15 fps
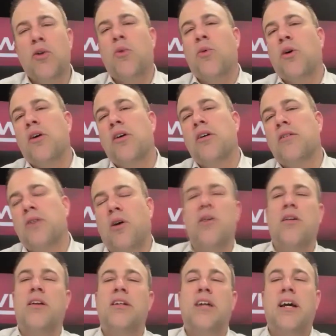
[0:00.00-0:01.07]
work, call
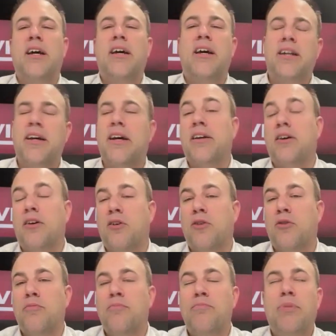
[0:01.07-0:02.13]
it a day, and head
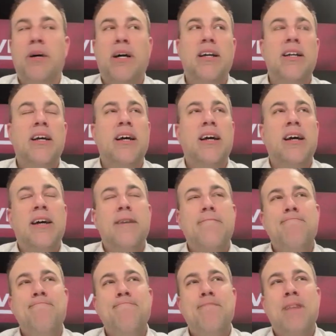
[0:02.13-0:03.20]
home, but
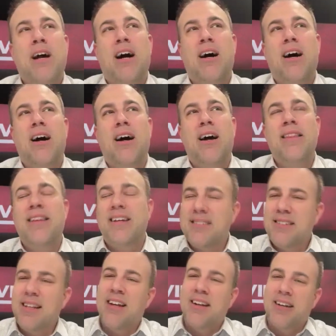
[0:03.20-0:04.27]
that's
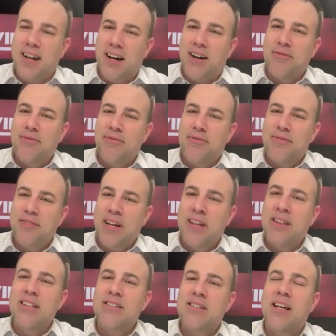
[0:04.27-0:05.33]
not enough. At
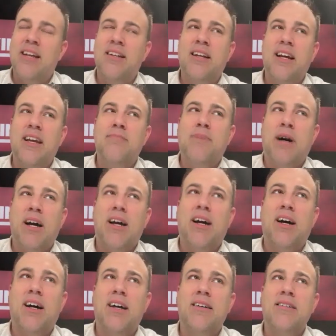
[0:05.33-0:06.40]
least in my
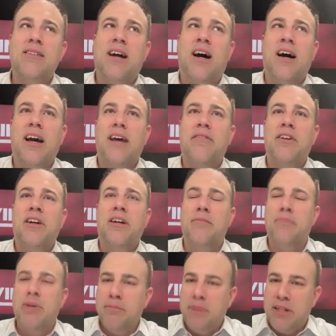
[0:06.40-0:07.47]
eyes, I have a
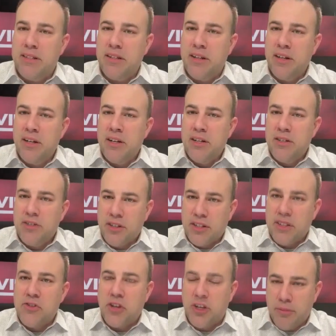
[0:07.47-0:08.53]
commitment to
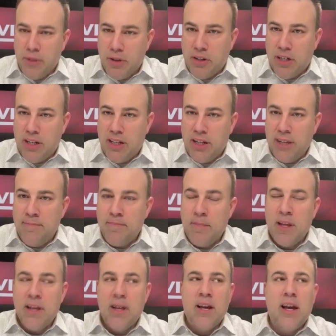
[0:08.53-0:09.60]
this community,
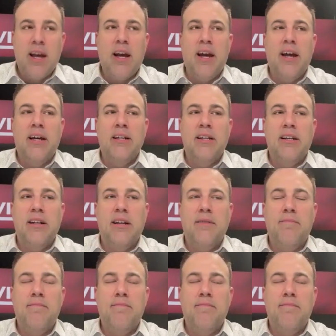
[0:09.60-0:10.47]
and